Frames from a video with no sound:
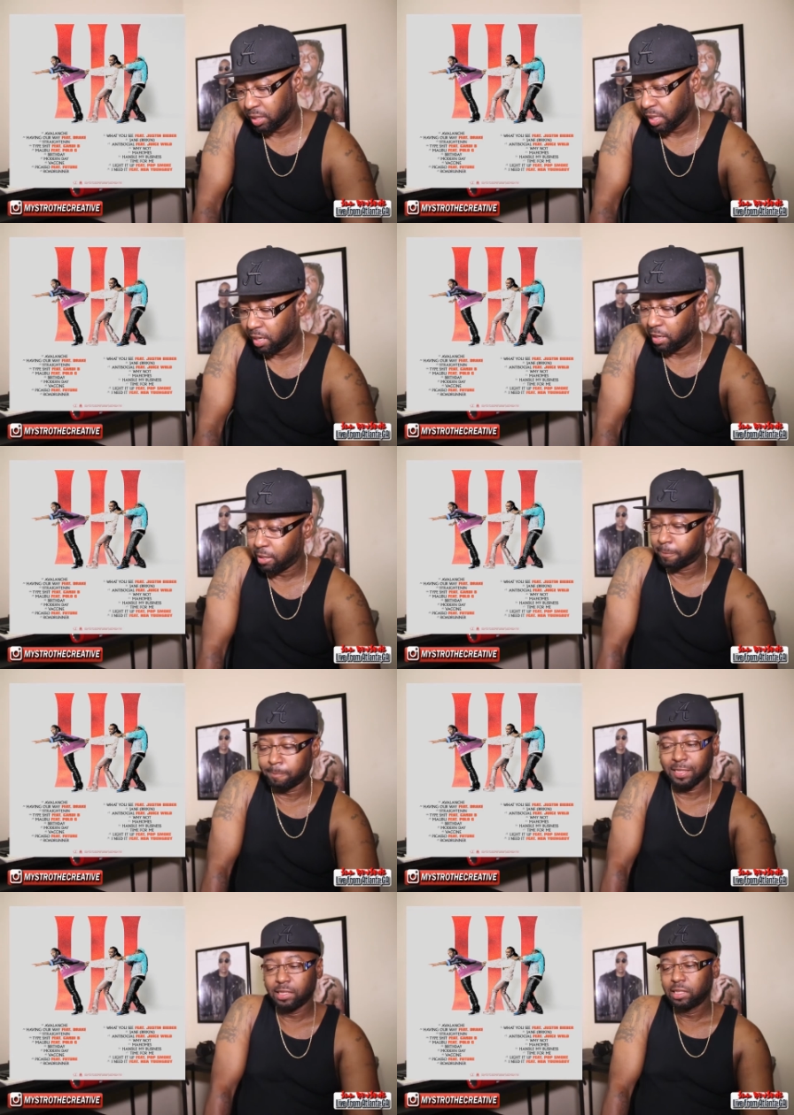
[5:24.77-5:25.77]
Um,
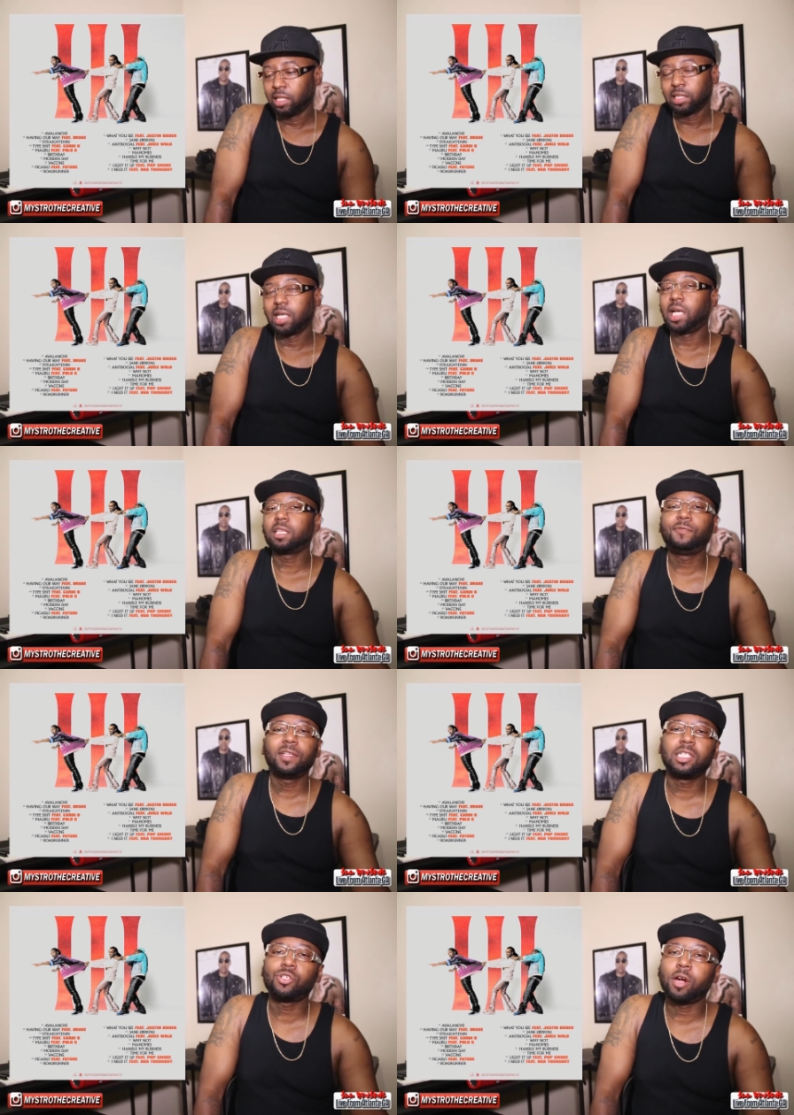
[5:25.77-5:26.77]
another
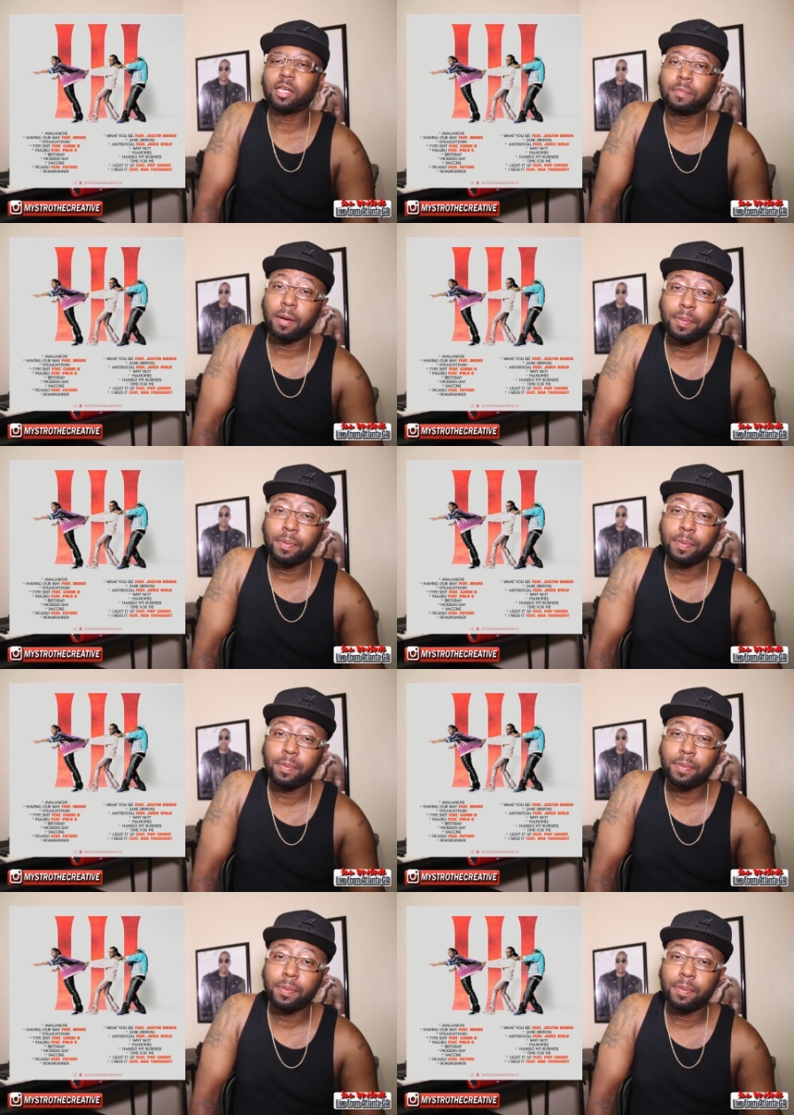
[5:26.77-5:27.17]
filler track in my